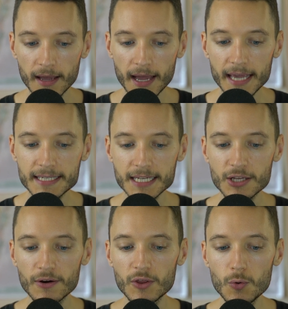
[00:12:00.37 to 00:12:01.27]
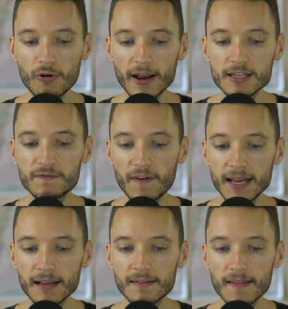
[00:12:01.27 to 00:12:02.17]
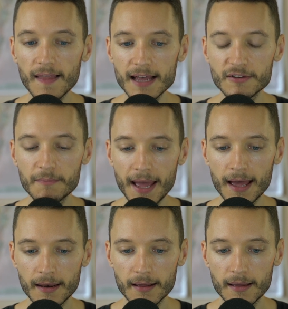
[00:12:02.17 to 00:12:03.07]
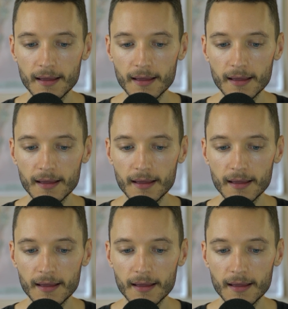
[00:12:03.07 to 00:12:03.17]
He says that Ukraine is fighting to the last man.